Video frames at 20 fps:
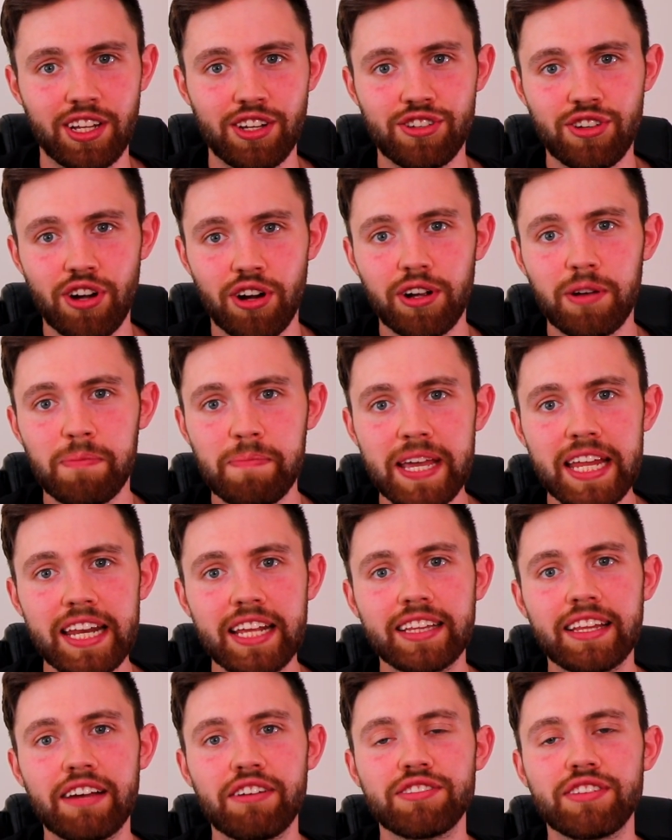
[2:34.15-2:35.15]
Junk
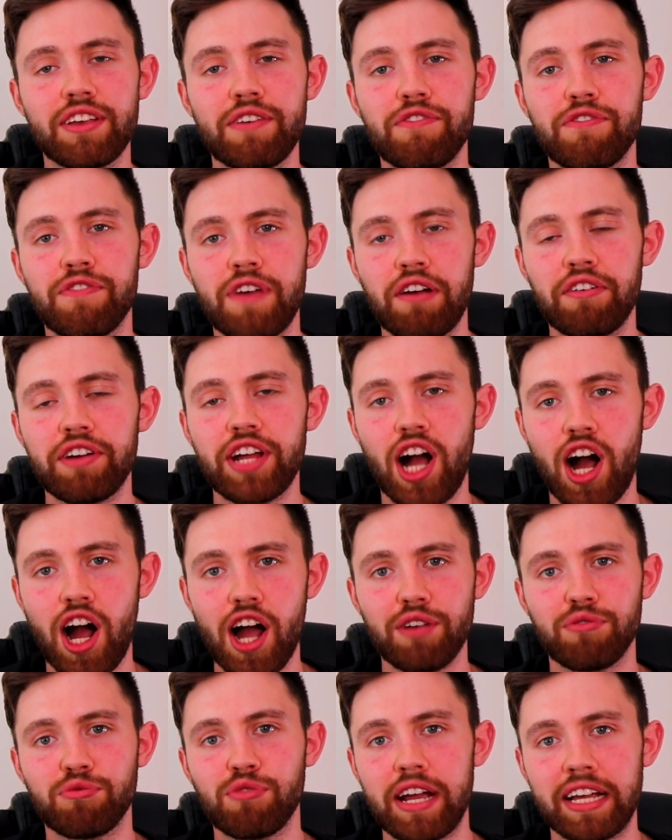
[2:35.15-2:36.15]
meaning there is a very high
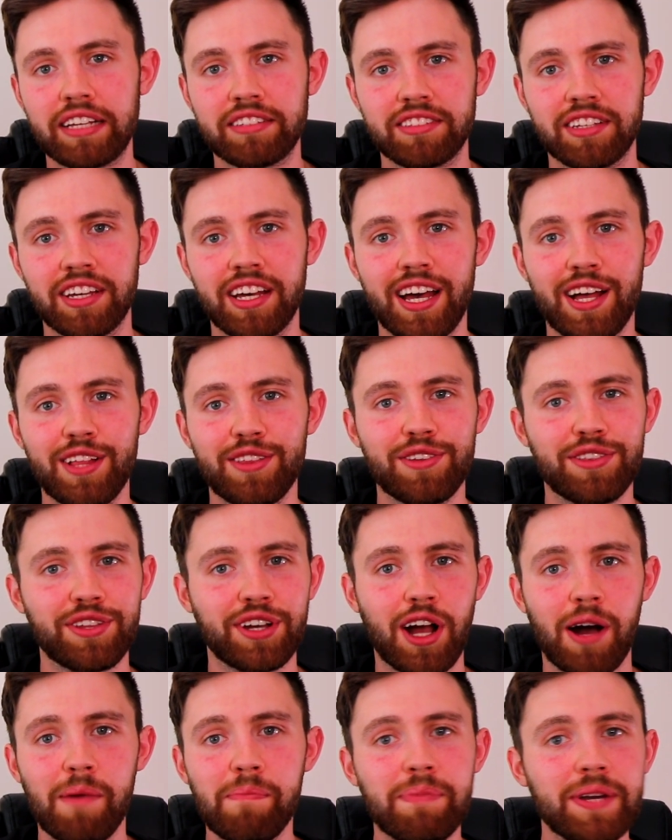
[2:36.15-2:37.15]
risk that the
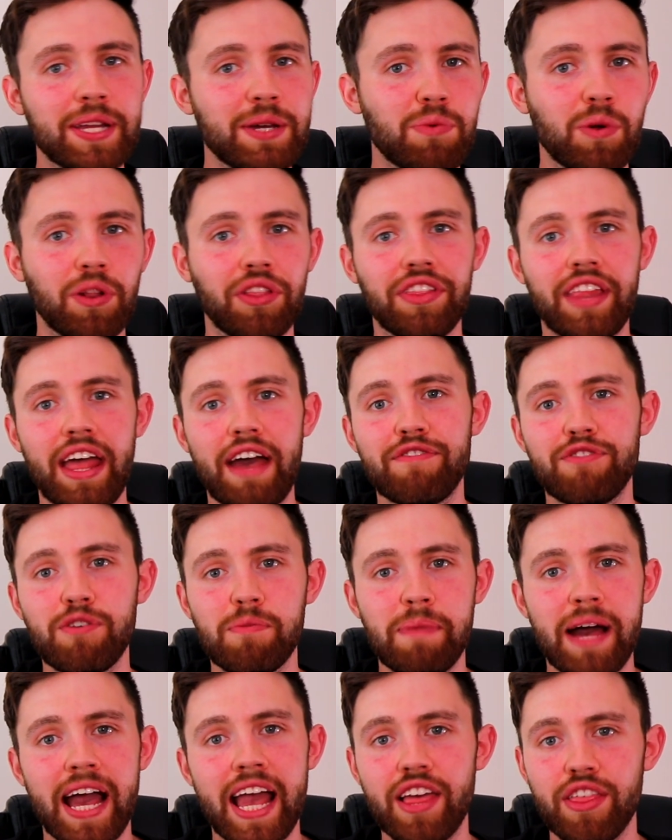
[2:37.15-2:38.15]
company will never
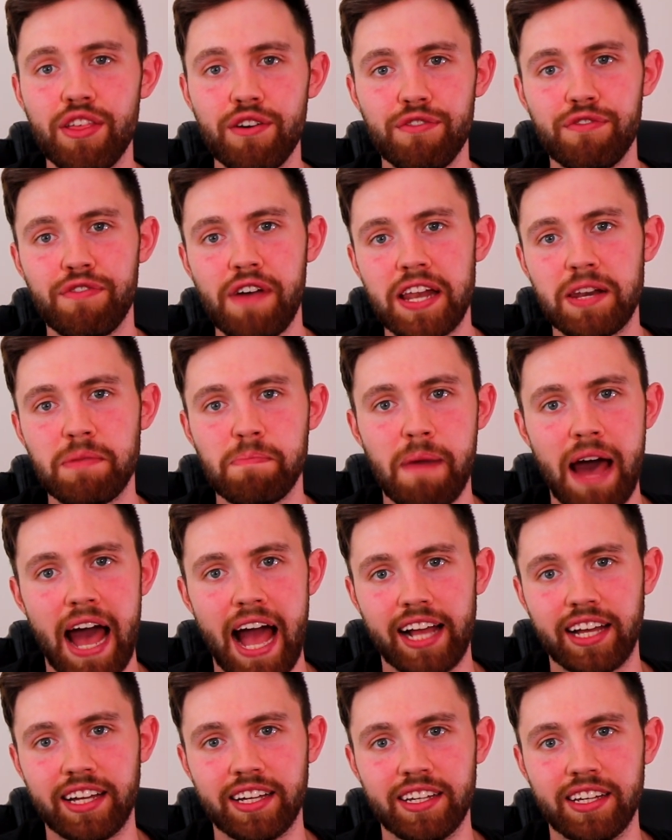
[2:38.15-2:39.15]
pay the Fed
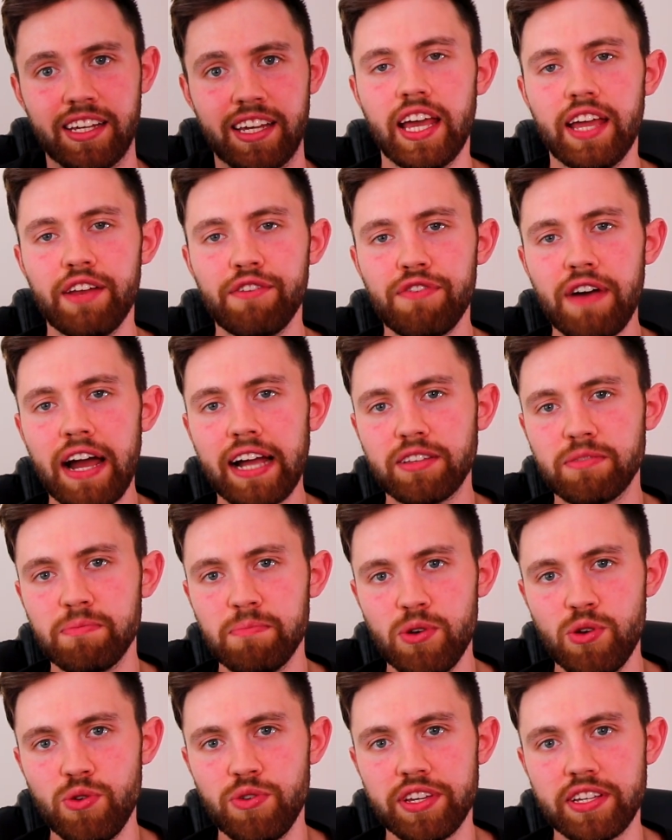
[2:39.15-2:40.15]
back. In fact,
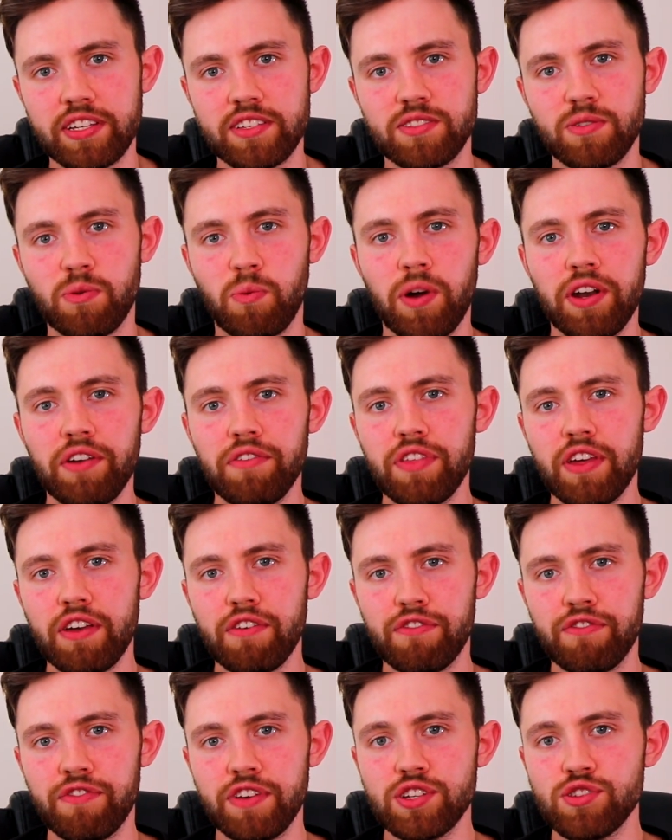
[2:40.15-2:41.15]
Moody's, one of the
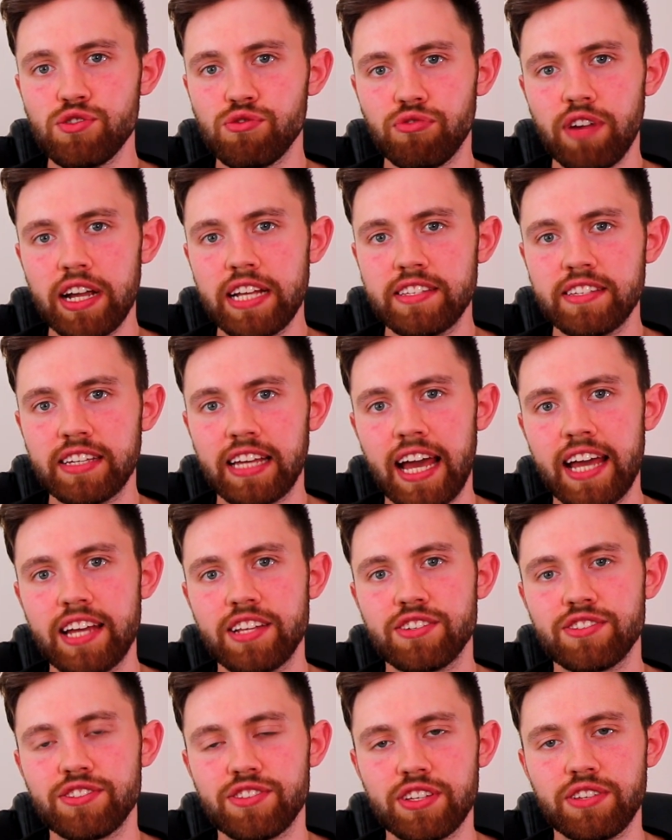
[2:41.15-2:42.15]
official rating
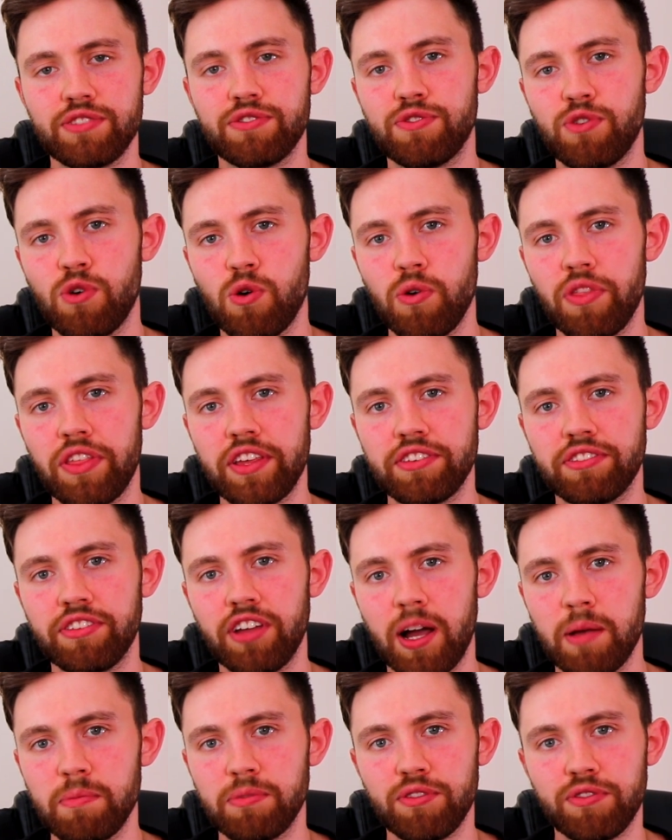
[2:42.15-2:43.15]
agencies for these
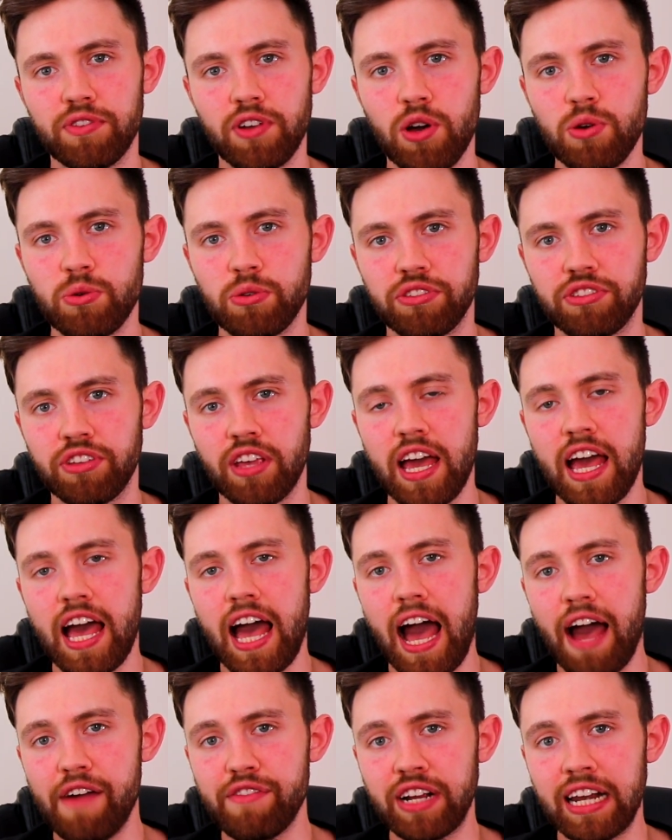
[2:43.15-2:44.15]
types of loans,
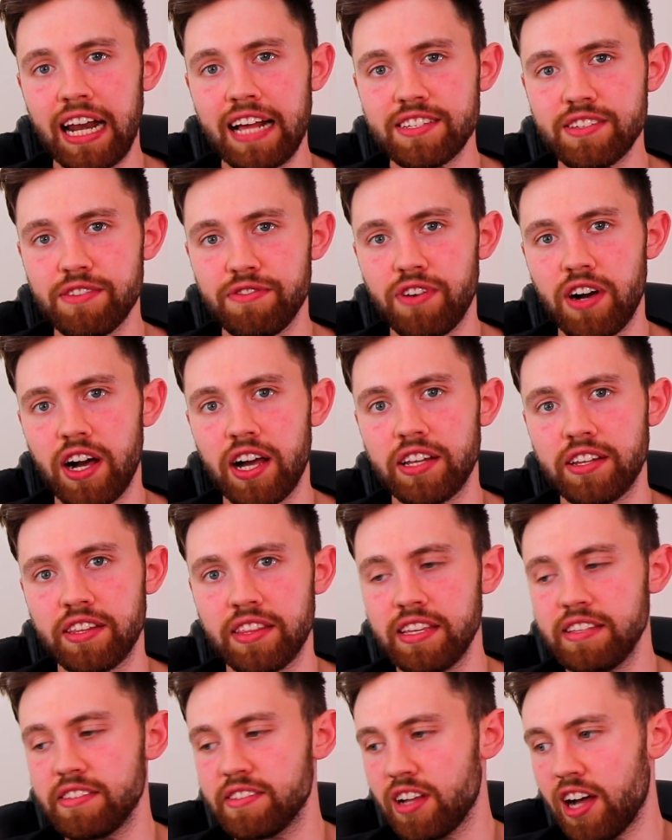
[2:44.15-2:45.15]
have classified
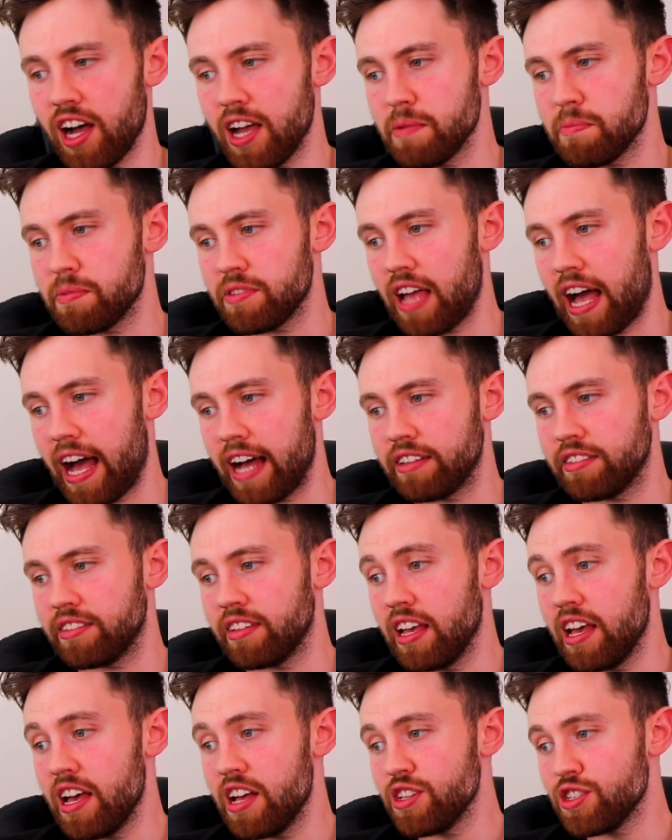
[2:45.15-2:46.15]
these types as
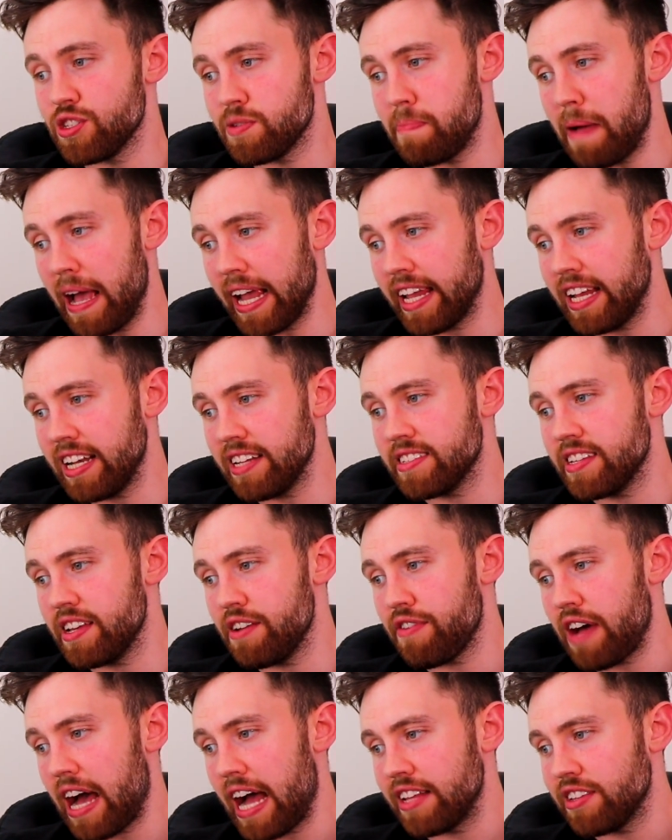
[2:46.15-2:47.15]

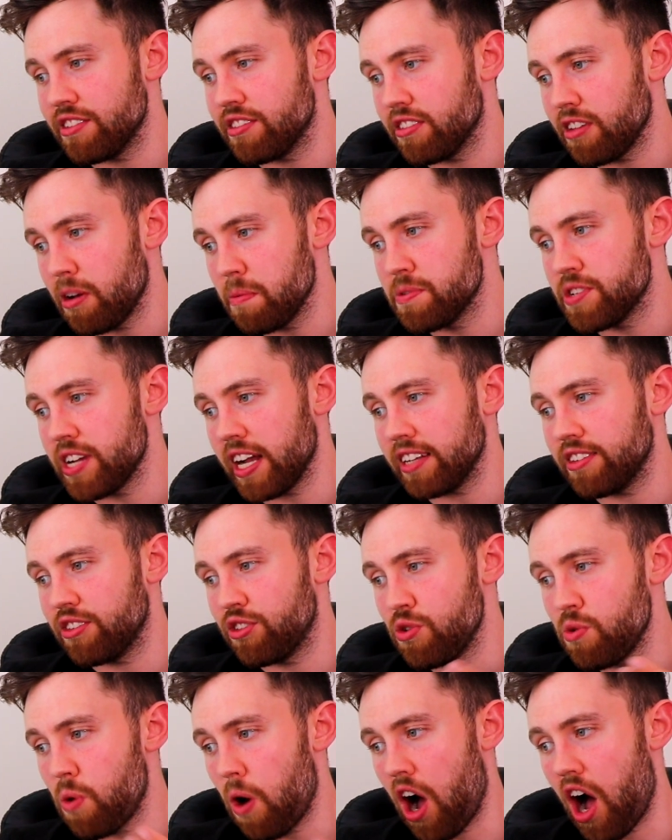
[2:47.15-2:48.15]
speculative and subject
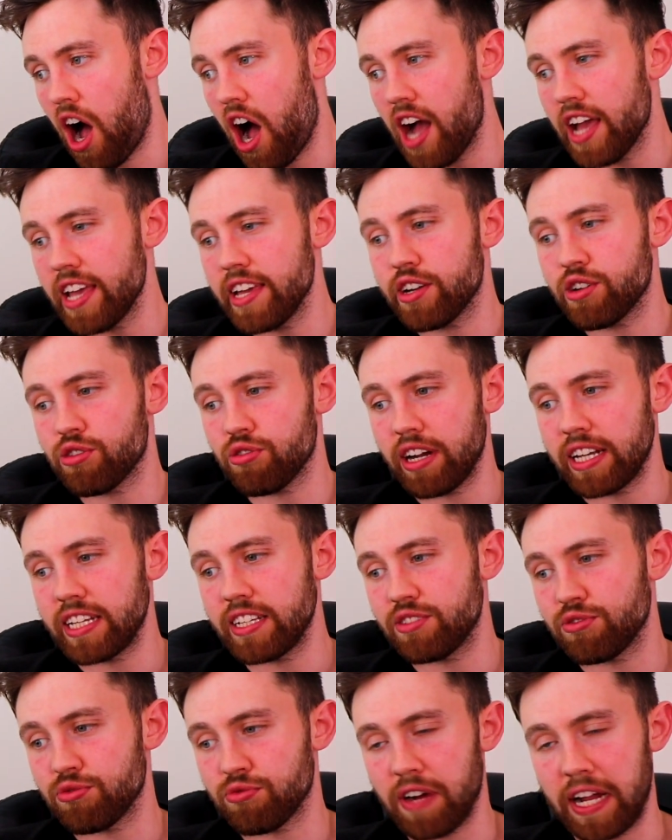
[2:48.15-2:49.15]
to high
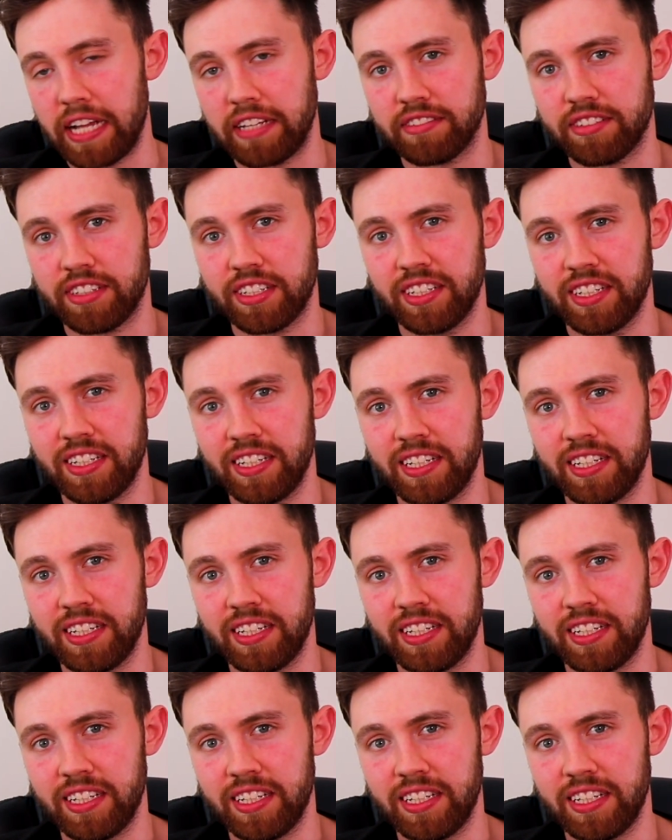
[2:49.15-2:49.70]
credit risk.